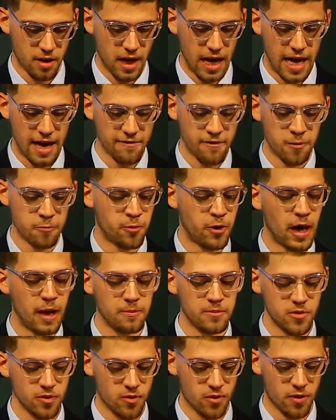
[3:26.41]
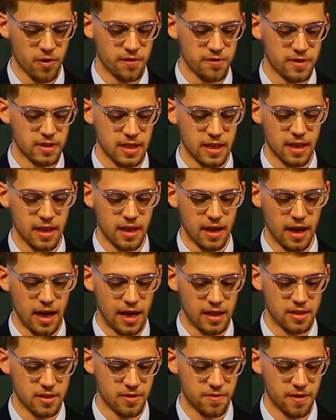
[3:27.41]
I have no problems with Cleveland State.
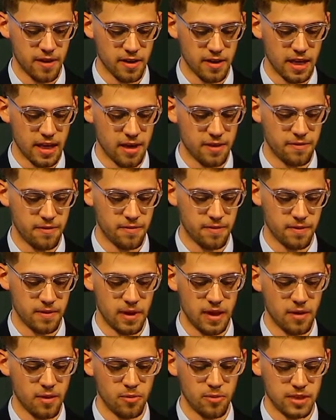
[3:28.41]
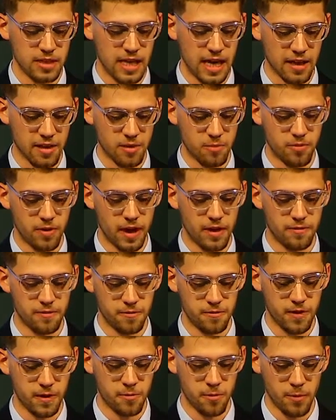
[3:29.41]
I just felt that if it was not the proper
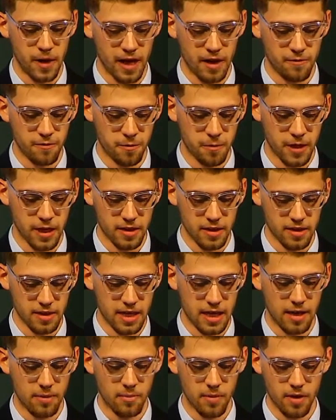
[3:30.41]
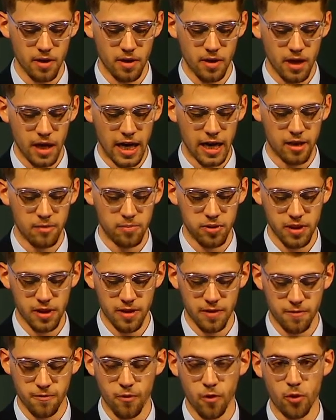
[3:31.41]
frame of mind for me at the time. I
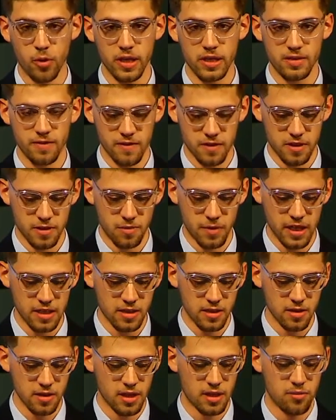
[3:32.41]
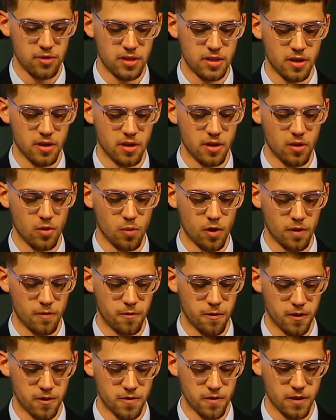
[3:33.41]
completed four weeks of the semester, then returned to the
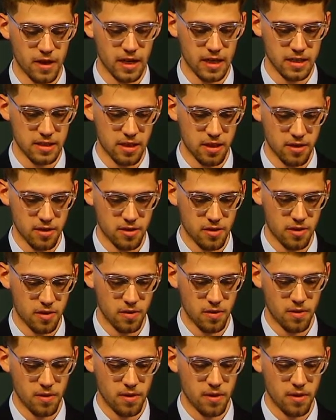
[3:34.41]
workforce for the next year or so.